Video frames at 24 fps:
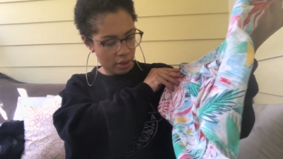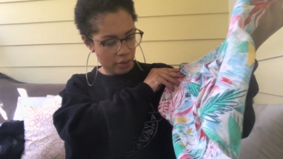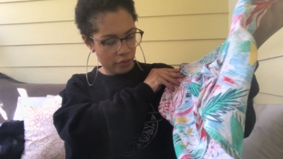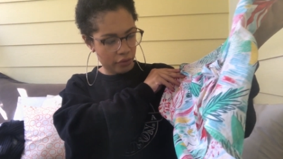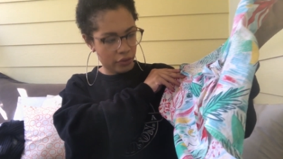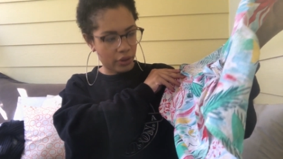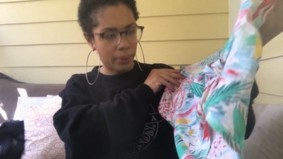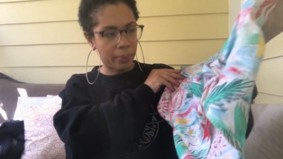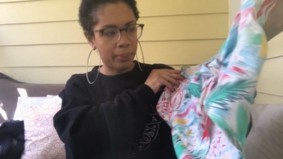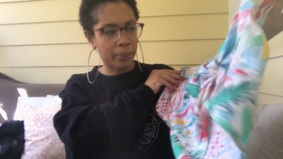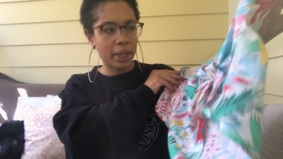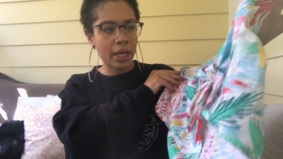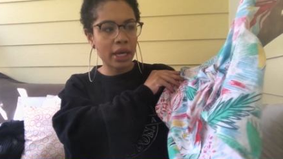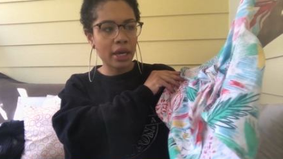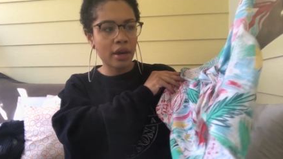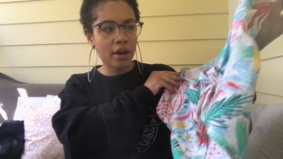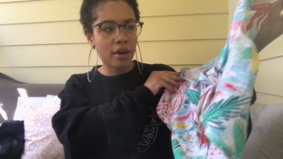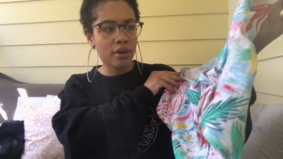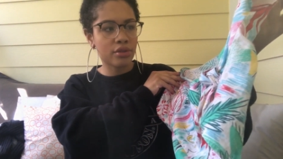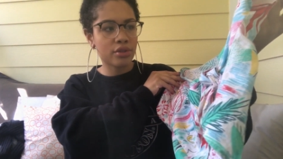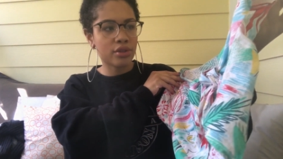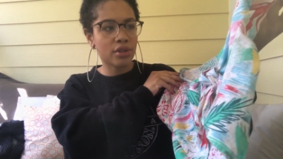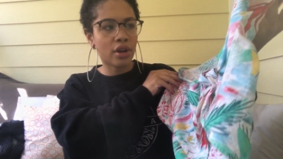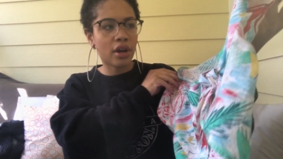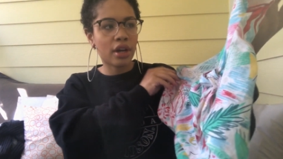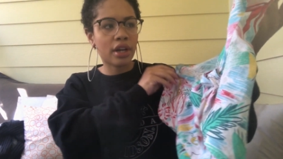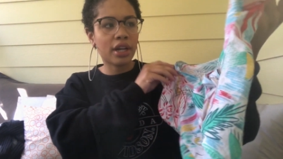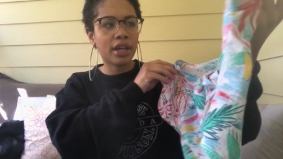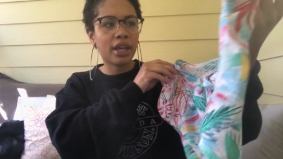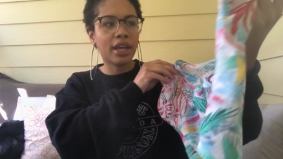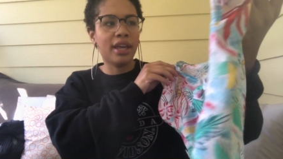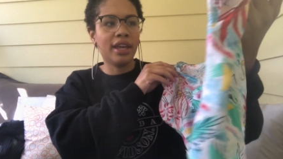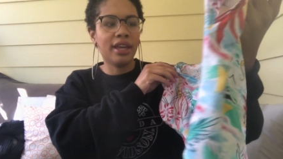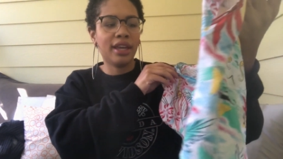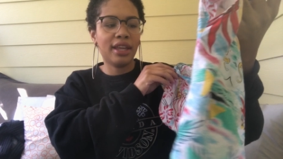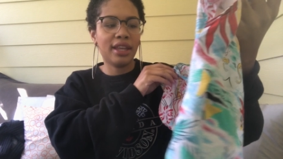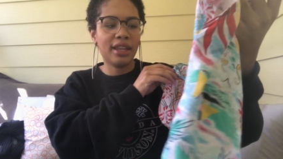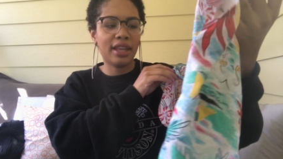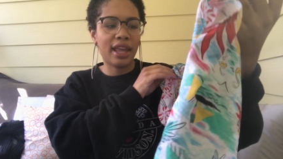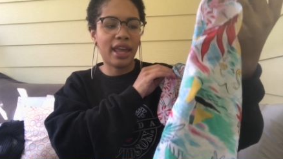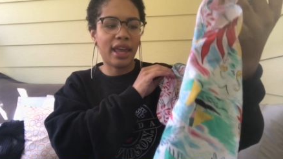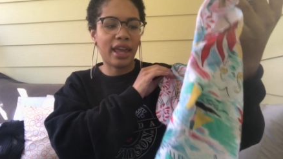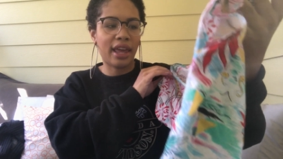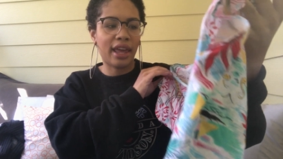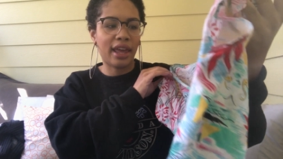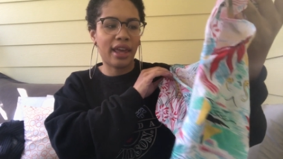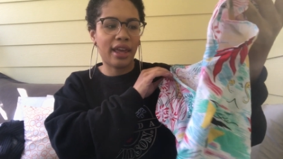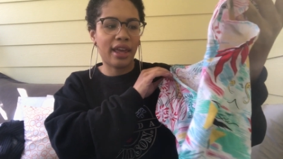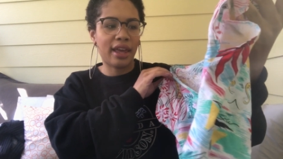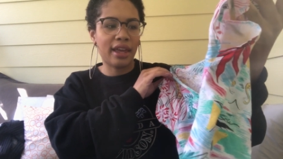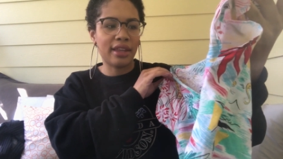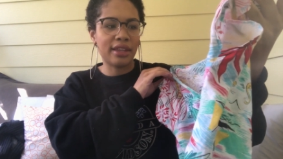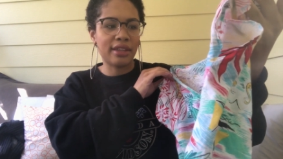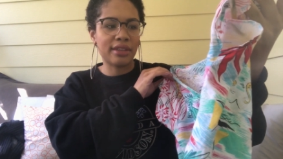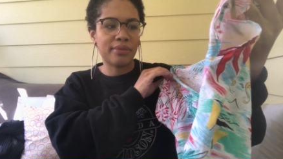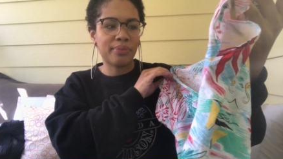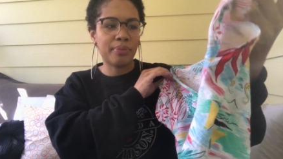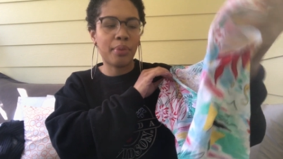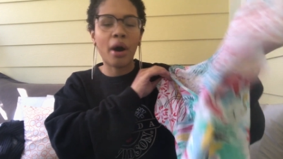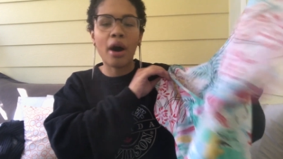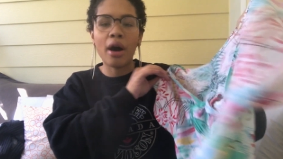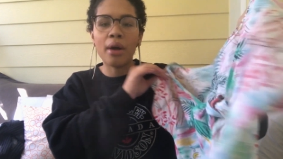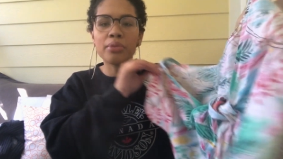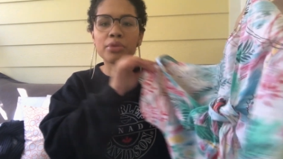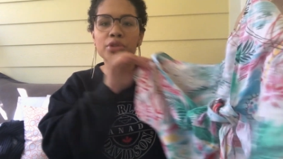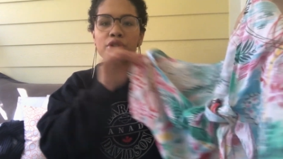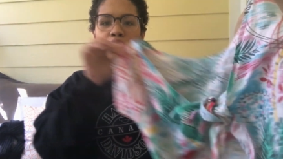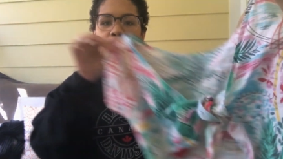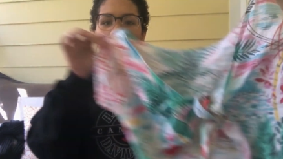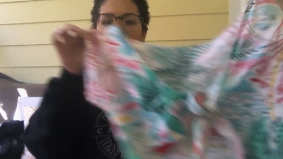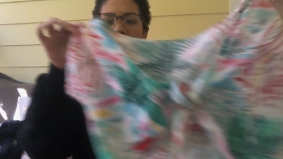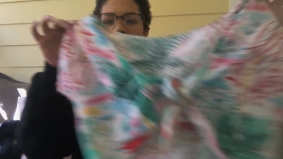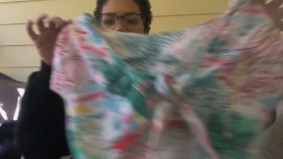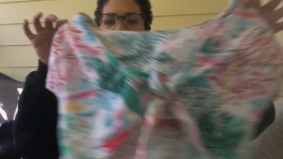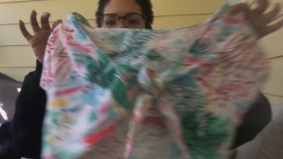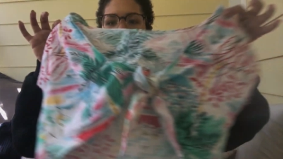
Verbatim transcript: flamingos on it and palm trees.